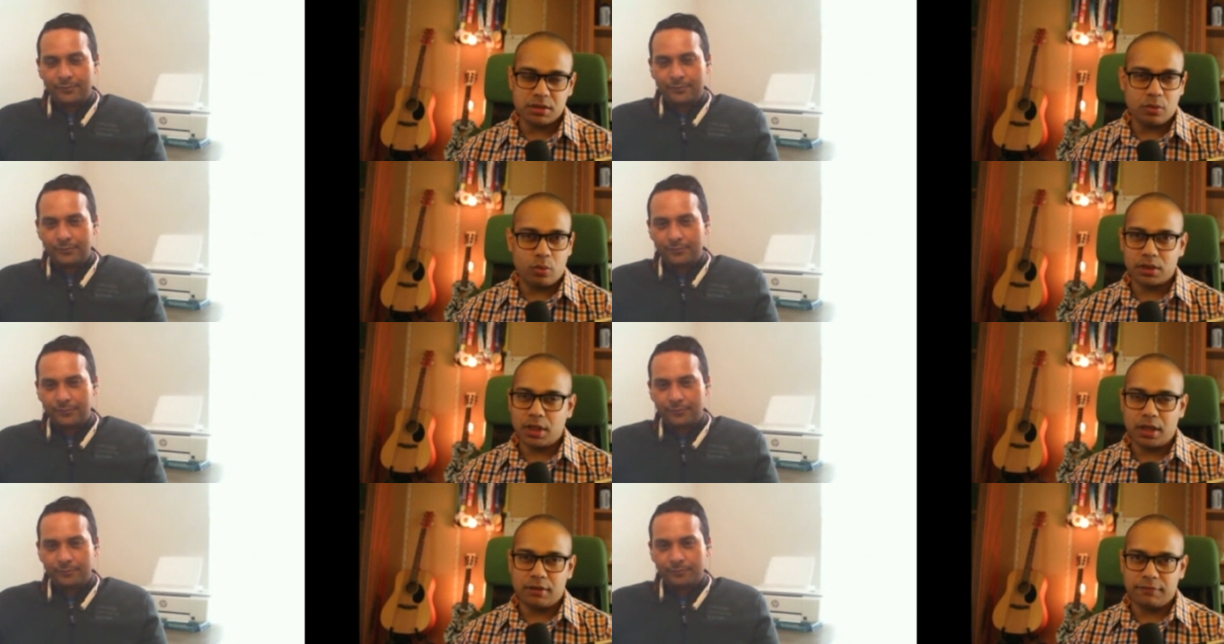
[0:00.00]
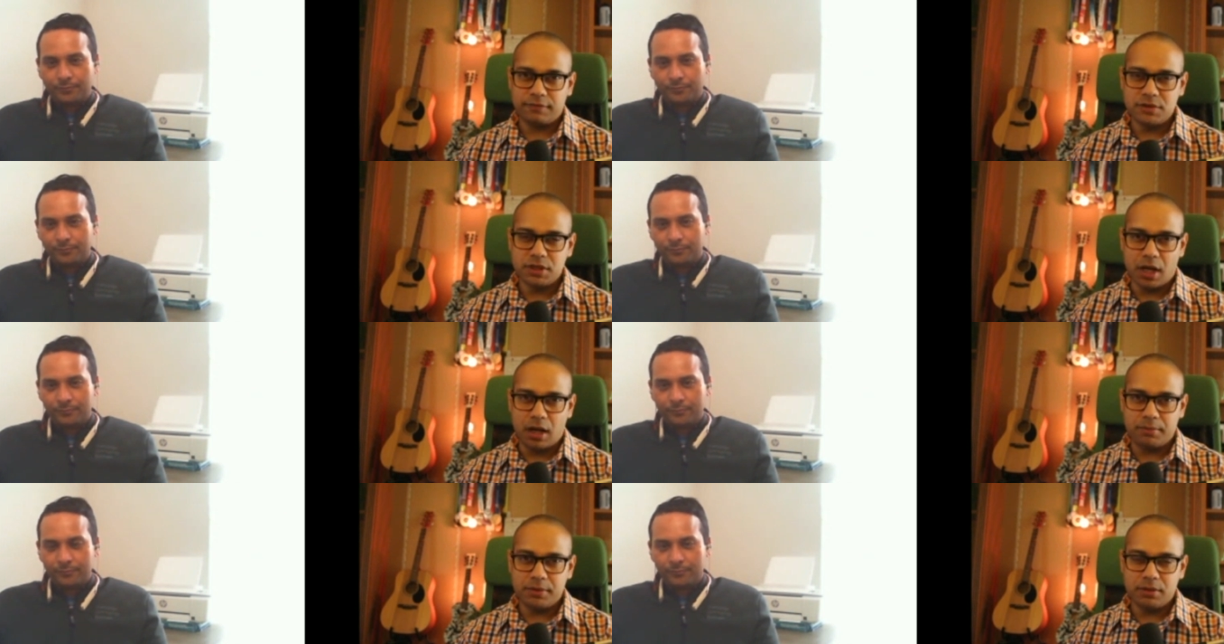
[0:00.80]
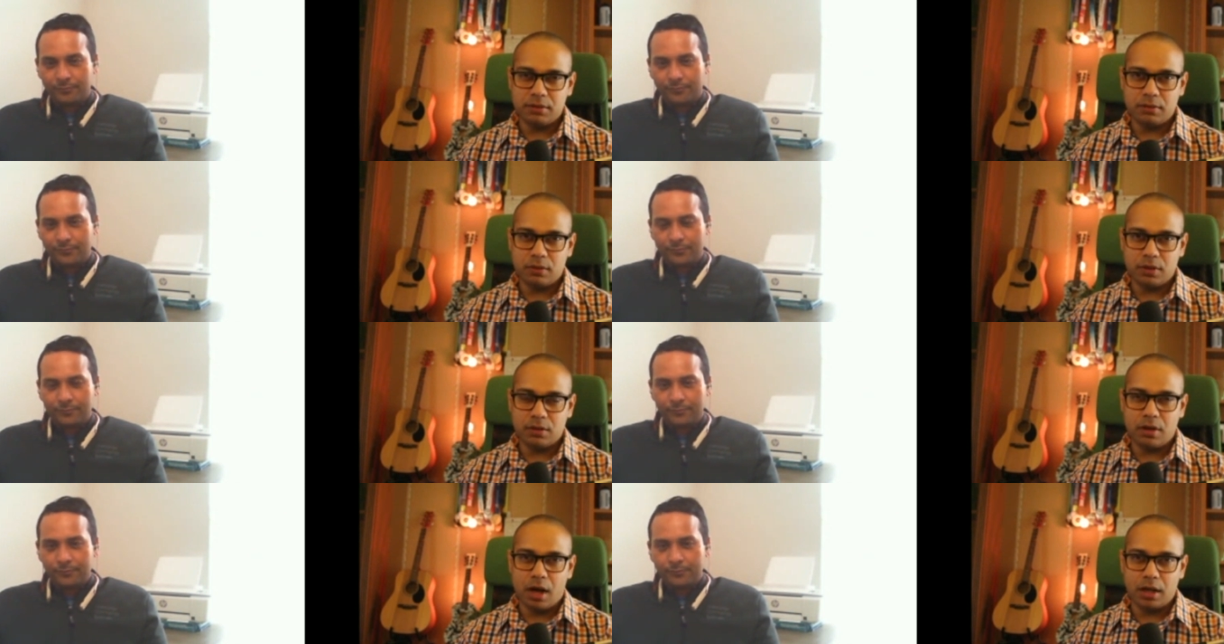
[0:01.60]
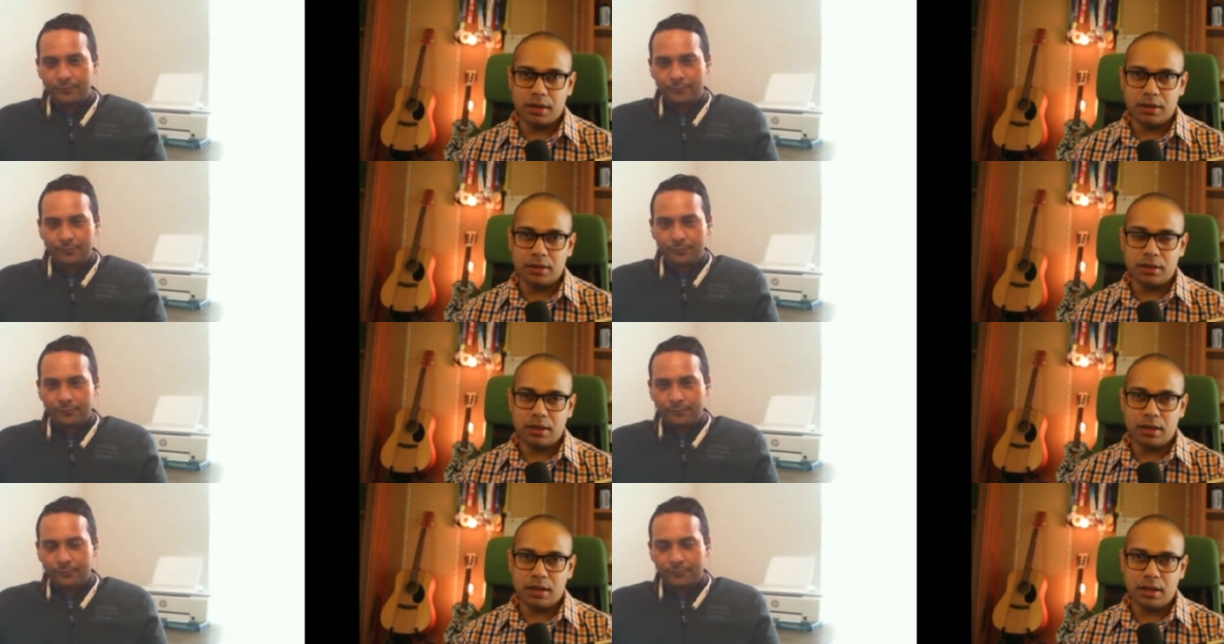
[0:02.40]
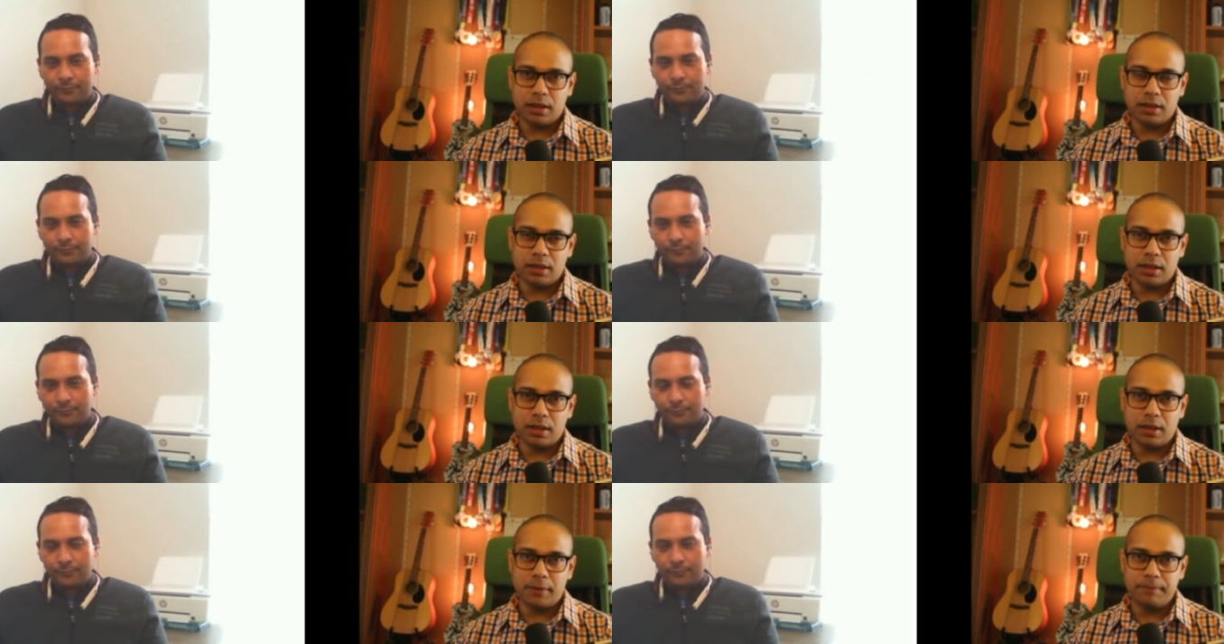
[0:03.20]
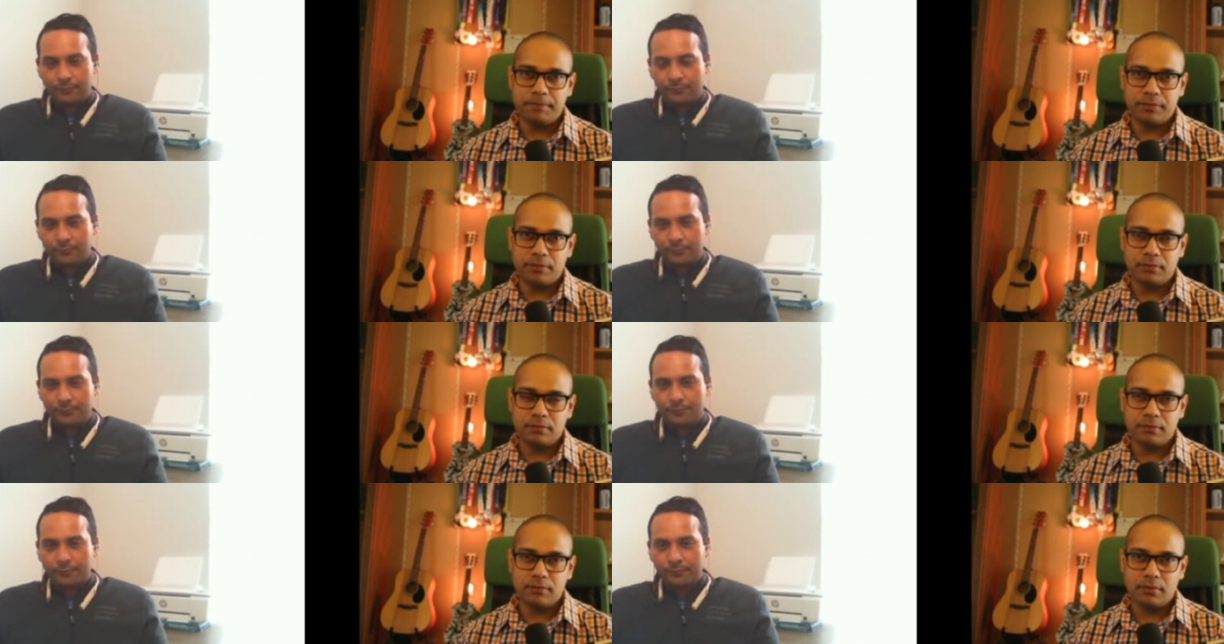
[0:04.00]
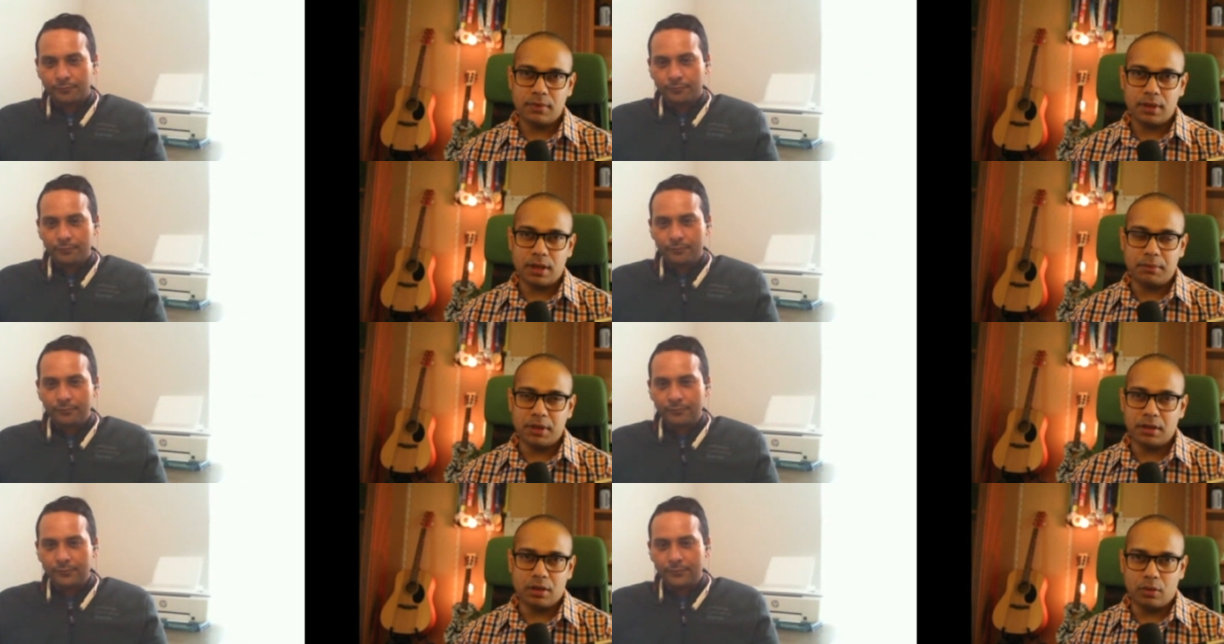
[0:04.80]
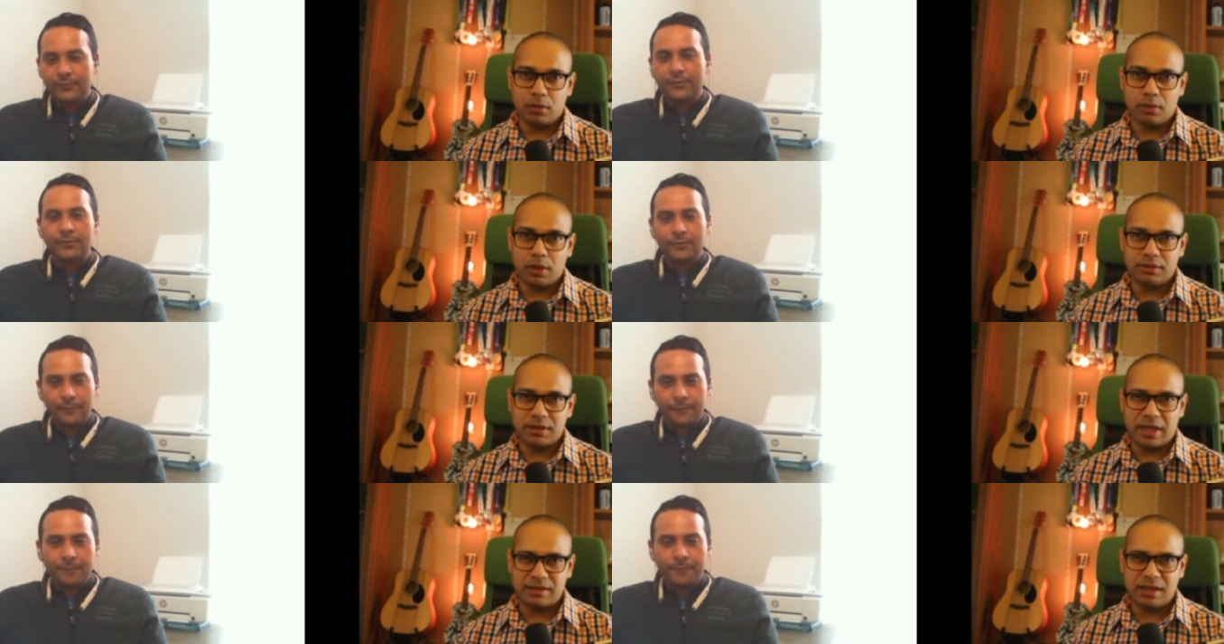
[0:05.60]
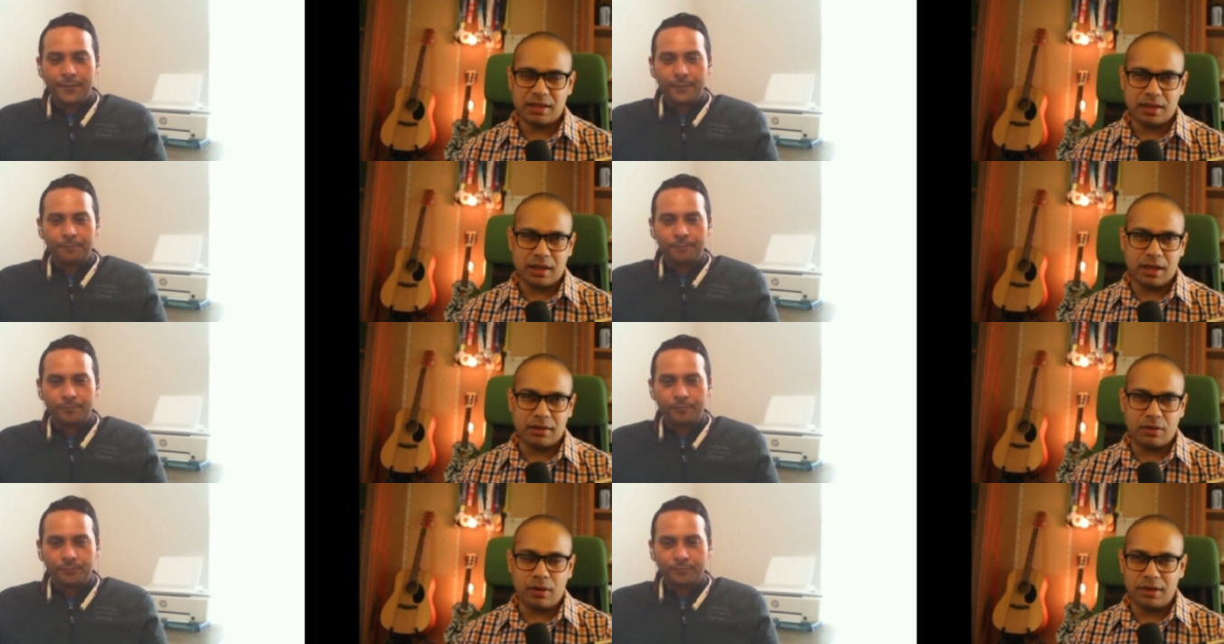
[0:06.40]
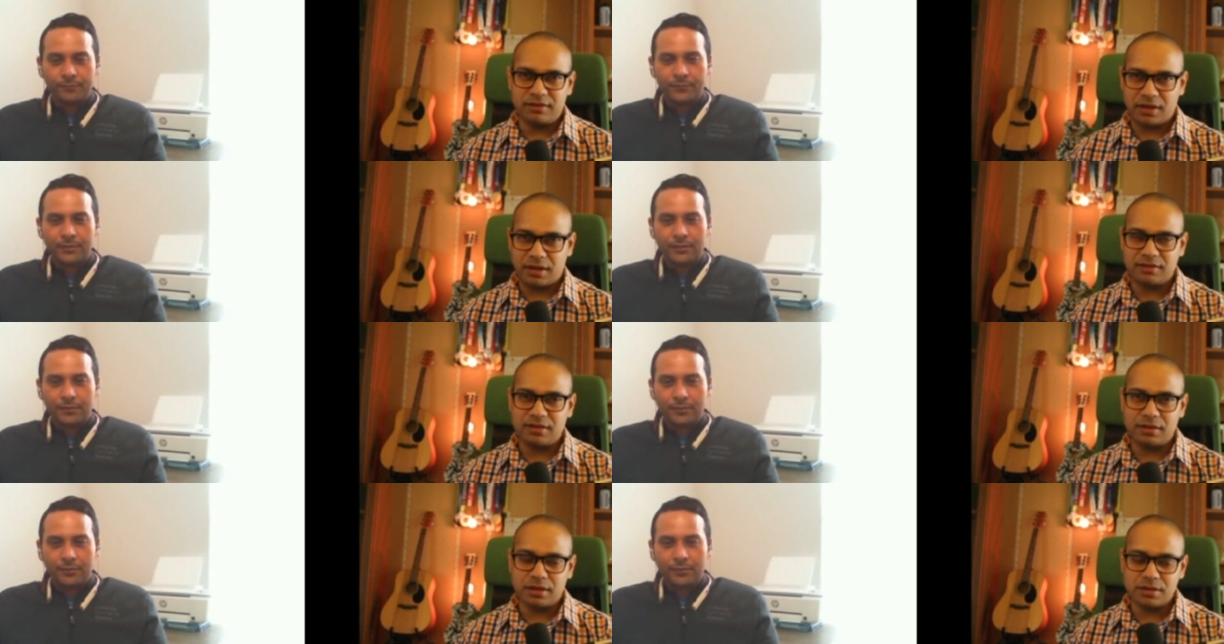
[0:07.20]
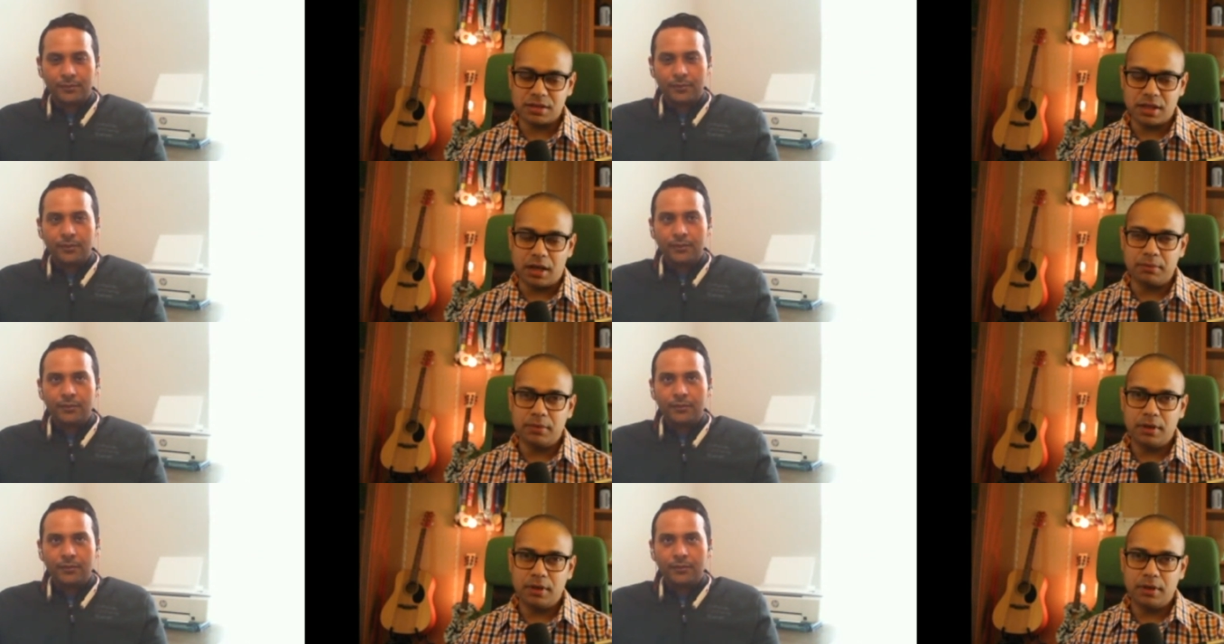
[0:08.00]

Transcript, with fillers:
Speaker 1: what kind of job you you got in, and uh, I mean, oh, is it? I think uh, I recall it's a consulting job.